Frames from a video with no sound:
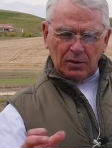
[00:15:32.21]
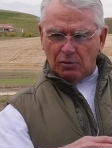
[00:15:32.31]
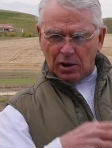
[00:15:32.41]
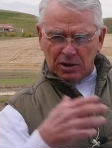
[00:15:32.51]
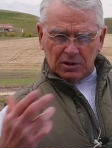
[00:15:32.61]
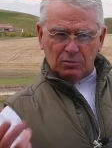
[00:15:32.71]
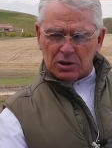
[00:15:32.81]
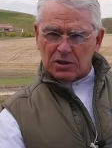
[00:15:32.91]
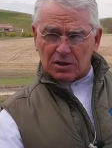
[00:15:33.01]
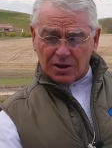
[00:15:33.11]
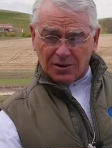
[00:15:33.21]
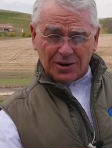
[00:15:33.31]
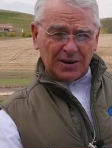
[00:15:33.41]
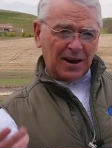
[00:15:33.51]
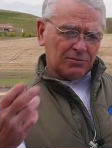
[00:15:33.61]
rather what's
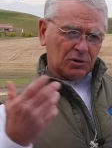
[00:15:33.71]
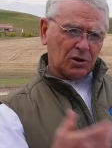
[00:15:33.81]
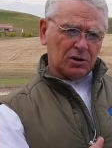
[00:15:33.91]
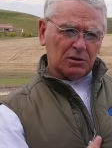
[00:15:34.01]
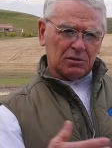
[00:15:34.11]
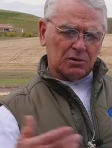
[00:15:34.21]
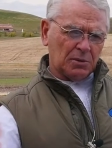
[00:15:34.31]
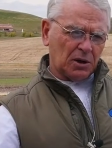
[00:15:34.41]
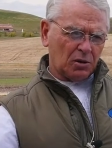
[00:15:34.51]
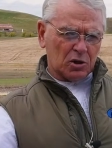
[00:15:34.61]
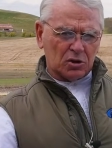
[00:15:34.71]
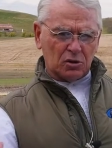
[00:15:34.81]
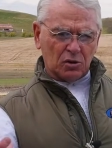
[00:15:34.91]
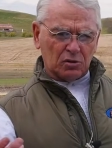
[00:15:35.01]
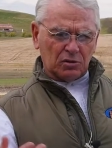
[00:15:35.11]
theory, after going to so many horse
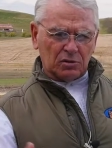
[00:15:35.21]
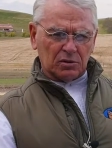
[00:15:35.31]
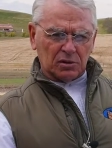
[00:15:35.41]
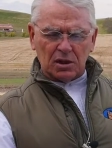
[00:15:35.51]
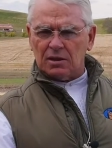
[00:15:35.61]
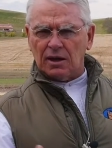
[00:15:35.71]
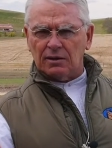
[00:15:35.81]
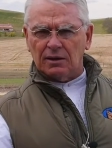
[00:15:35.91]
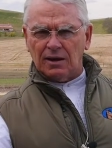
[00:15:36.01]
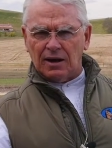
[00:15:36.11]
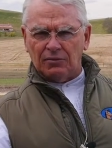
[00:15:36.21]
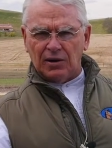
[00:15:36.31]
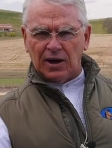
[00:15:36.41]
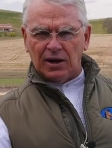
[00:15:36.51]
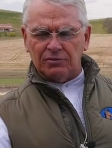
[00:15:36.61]
shows since
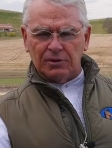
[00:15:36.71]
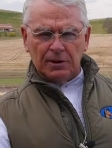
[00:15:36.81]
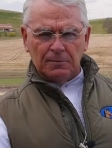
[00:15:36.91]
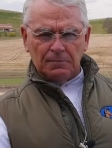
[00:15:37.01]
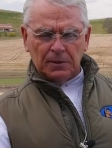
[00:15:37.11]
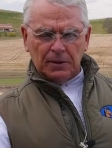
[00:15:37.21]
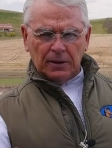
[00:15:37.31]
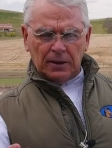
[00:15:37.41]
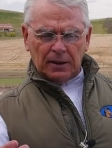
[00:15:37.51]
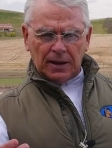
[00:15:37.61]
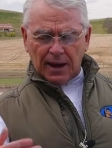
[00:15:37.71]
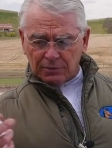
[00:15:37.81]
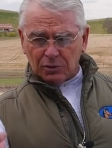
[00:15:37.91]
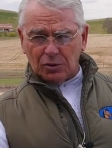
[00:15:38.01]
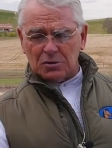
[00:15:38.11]
1995 and
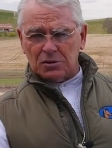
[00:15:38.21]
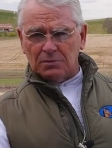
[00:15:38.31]
having horses